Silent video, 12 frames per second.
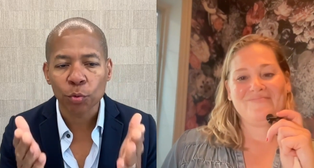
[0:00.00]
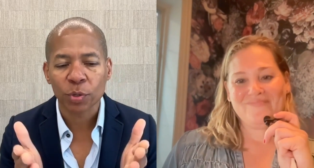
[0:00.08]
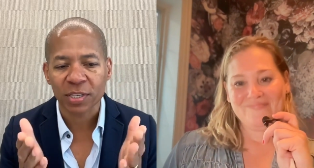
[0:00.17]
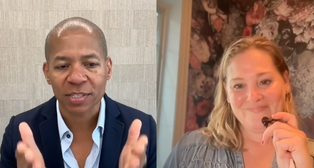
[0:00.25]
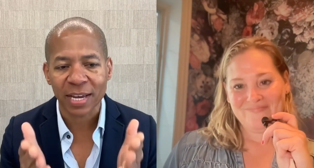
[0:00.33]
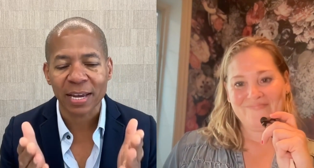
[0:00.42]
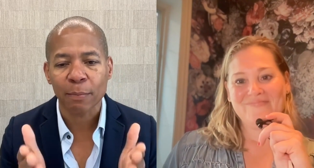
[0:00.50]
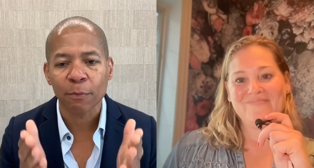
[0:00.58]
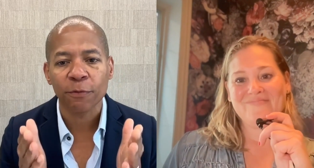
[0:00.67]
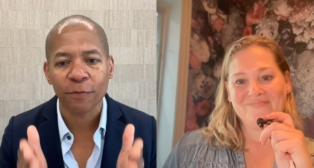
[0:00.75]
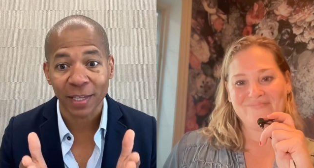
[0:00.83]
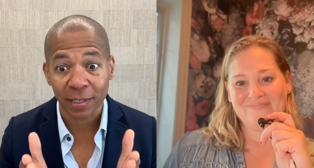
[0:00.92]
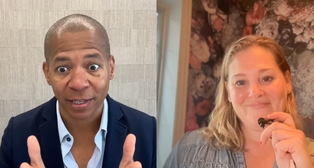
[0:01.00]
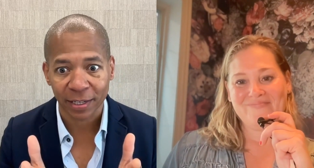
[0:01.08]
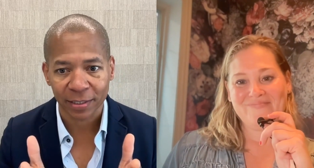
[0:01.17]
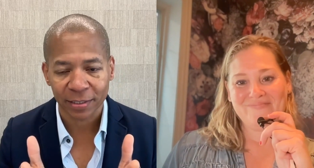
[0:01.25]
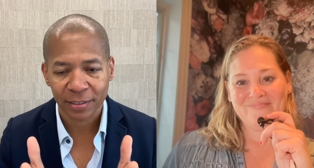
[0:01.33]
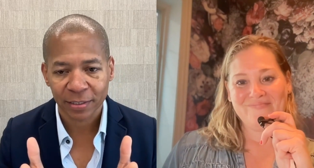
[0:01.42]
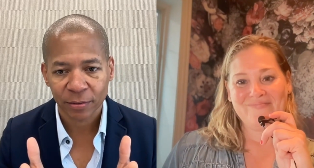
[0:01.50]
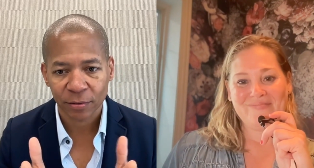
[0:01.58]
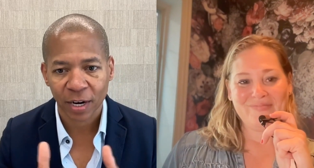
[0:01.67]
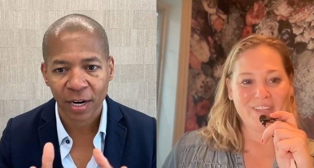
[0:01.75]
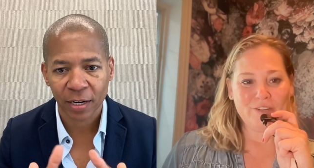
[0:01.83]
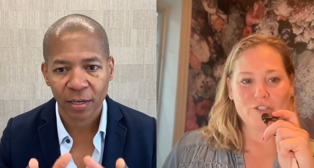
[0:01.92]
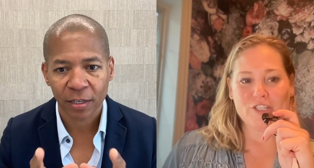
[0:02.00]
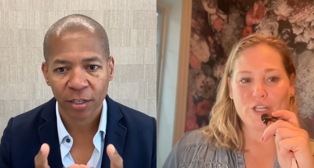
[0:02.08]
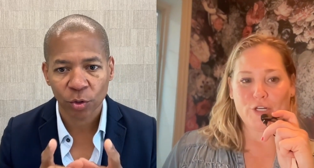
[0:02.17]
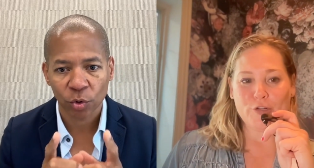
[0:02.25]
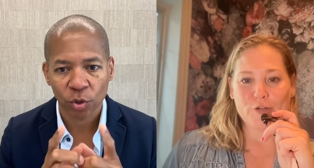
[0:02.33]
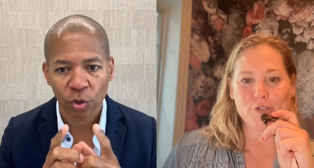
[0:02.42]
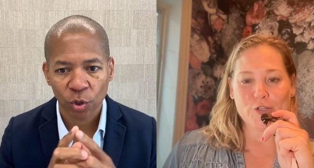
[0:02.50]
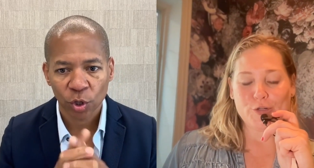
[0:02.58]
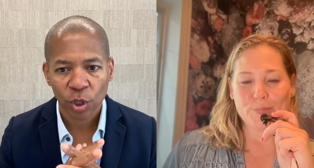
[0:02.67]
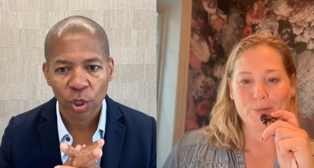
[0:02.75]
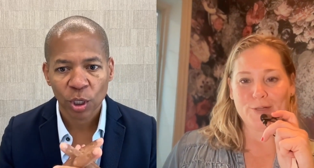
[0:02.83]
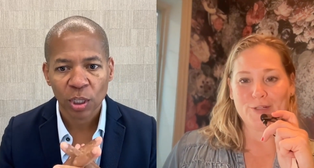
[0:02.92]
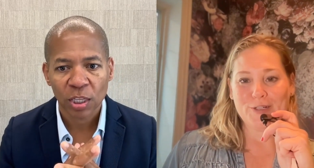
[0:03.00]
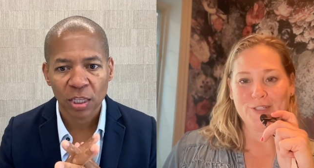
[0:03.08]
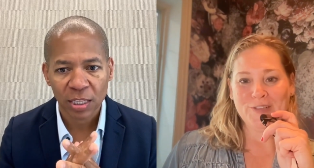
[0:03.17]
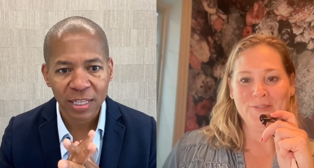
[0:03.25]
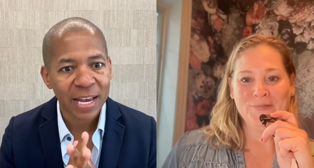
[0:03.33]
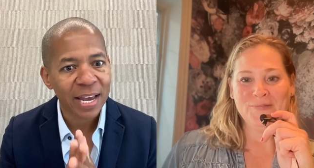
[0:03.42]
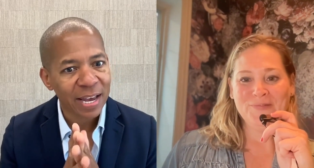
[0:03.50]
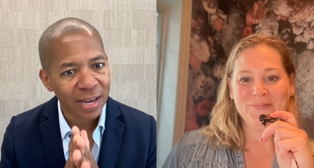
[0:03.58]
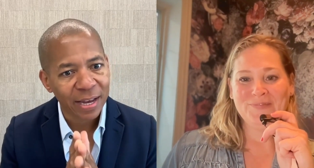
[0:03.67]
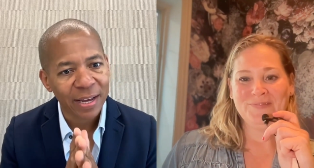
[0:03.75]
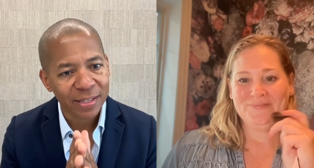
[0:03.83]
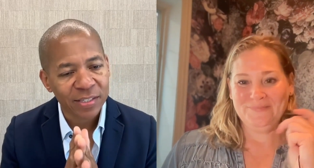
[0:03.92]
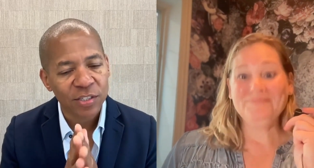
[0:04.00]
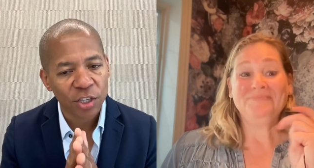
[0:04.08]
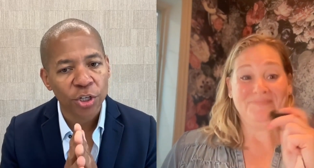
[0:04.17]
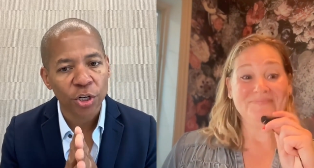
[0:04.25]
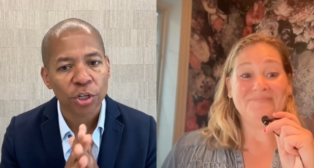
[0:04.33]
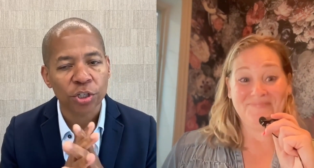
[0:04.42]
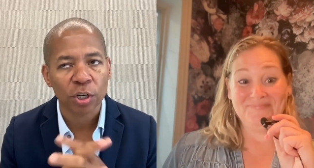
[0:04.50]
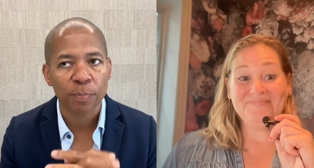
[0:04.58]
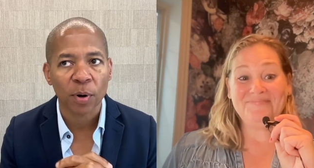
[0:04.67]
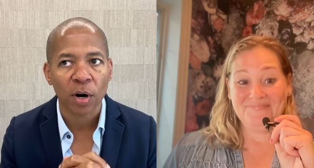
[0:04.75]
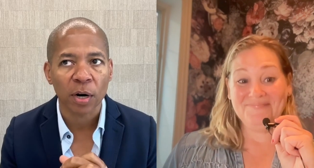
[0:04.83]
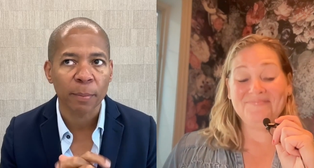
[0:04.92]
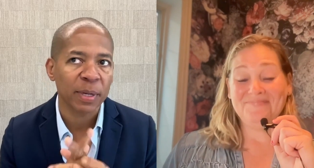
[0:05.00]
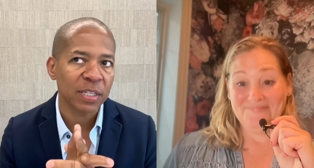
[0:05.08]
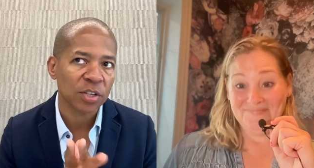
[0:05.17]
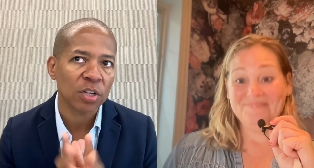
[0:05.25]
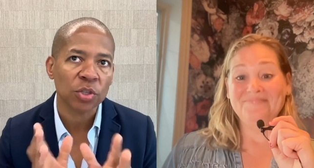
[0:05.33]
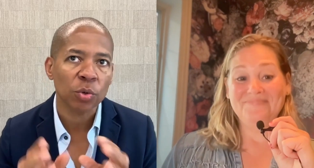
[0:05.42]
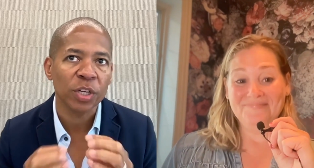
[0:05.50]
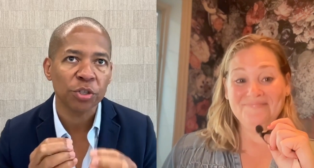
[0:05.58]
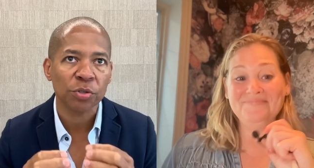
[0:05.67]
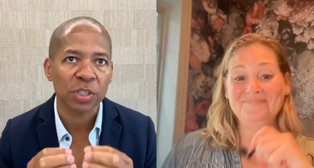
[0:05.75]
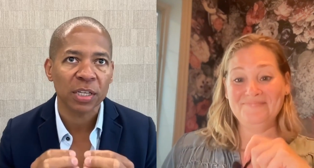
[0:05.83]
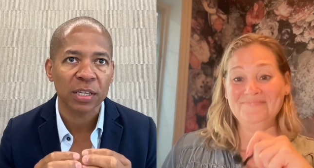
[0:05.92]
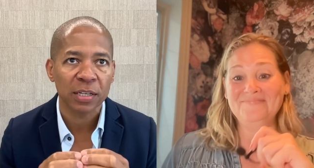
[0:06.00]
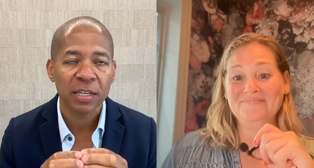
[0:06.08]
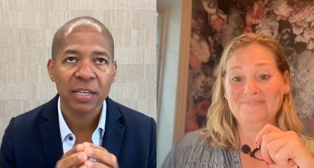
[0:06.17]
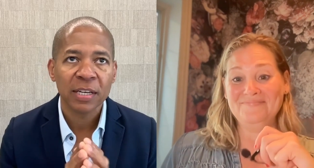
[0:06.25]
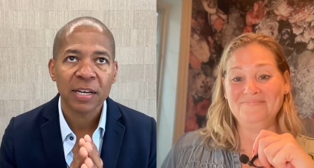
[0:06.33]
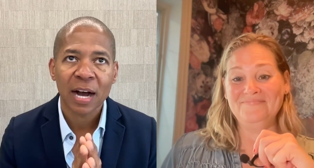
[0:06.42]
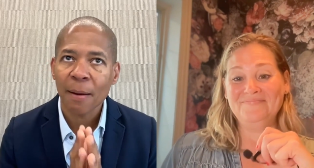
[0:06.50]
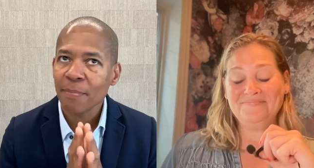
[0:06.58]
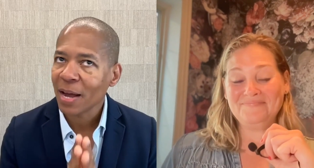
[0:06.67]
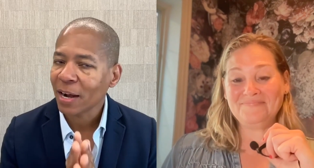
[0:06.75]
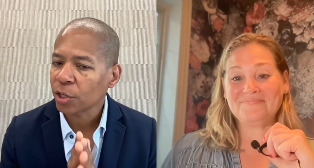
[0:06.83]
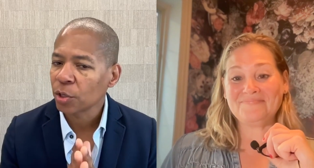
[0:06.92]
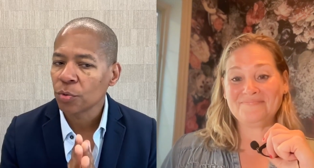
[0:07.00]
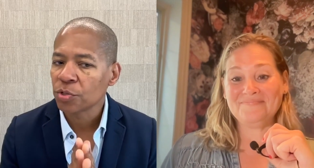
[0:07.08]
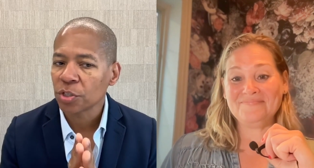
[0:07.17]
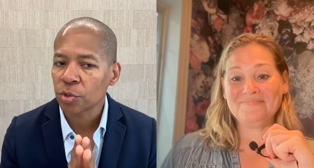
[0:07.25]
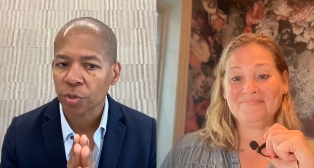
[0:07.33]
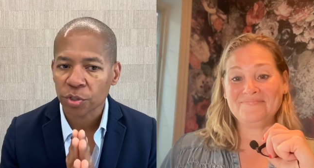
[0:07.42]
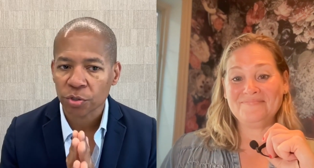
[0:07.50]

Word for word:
Speaker 1: you the same feeling. Right? There's
Speaker 2: the nurture part.
Speaker 1: Yeah, it's the nurture mm -hmm. part. But it's also interesting. I'm not huge into